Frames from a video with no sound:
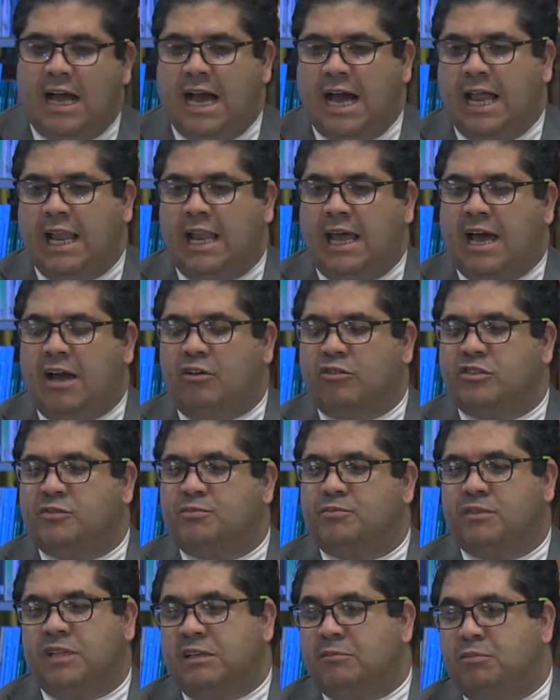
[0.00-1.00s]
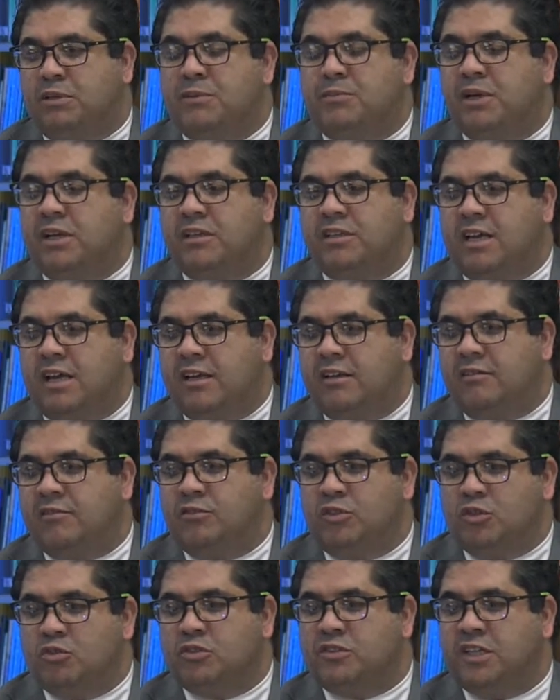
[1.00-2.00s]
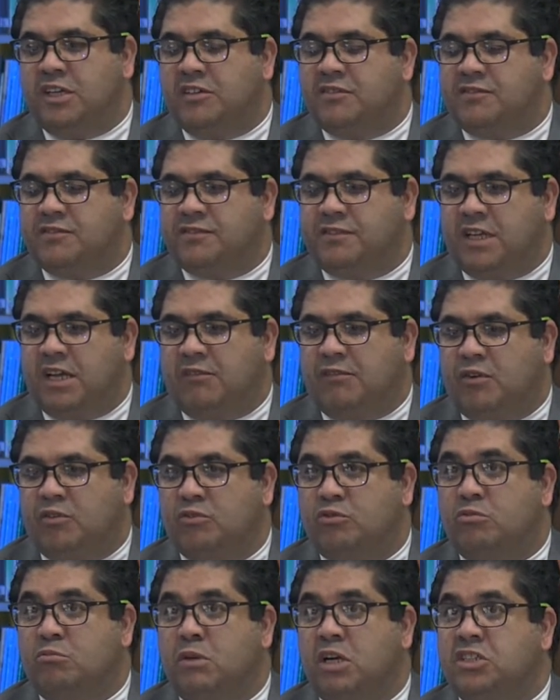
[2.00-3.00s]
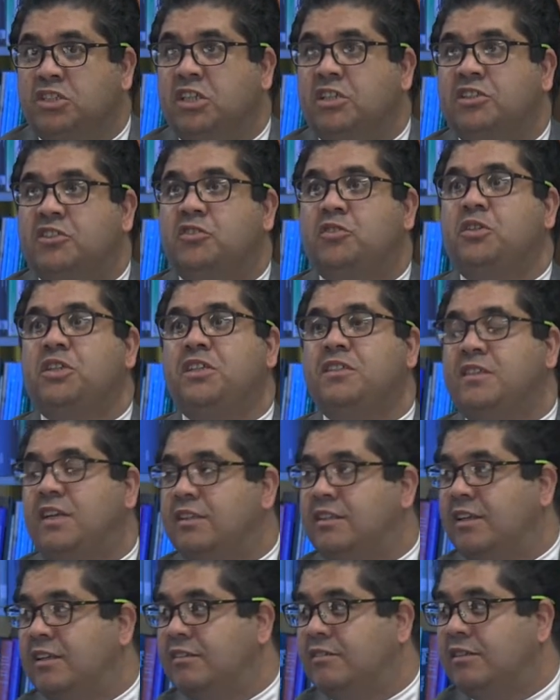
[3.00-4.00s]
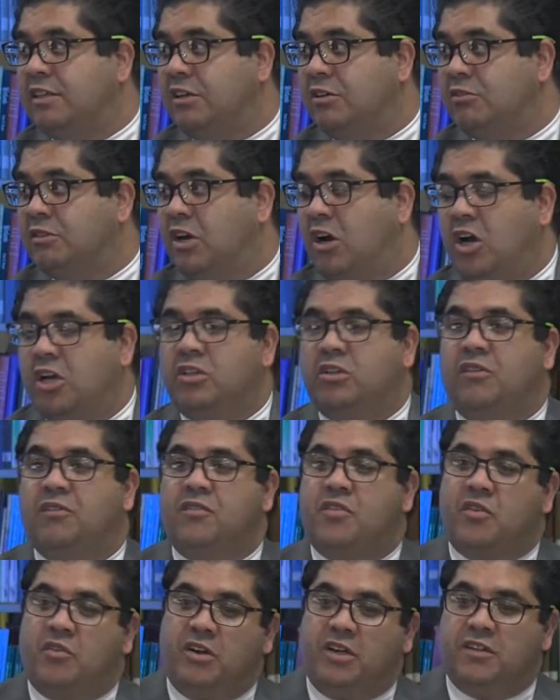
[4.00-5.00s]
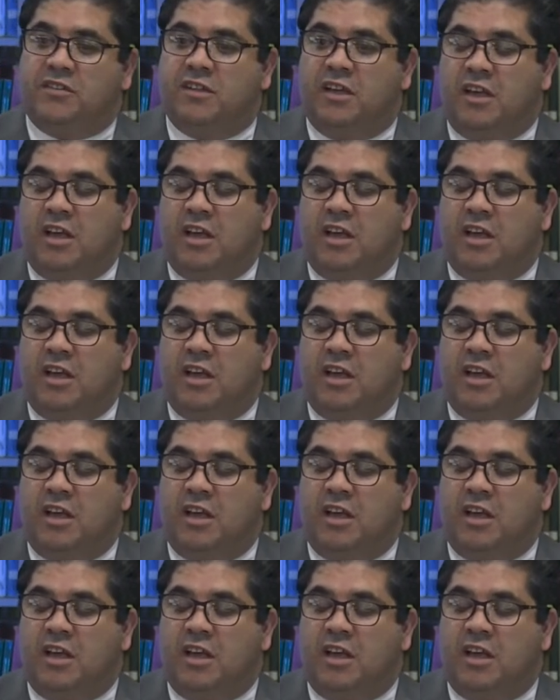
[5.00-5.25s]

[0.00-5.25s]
allows that people can use their cell phone to measure trees and the height of trees.